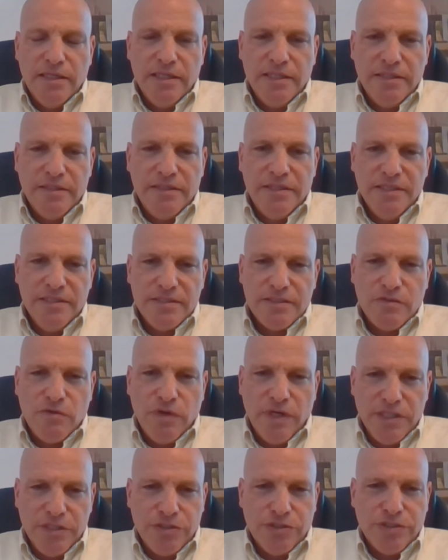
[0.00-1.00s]
In this
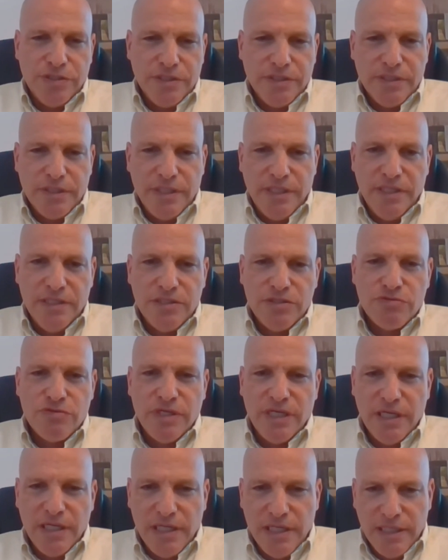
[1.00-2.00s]
question,
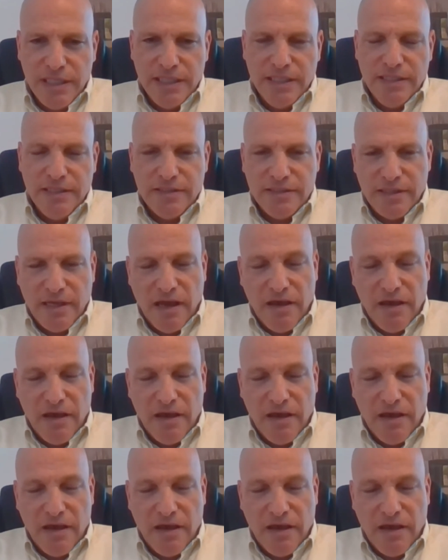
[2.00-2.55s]
Israel is,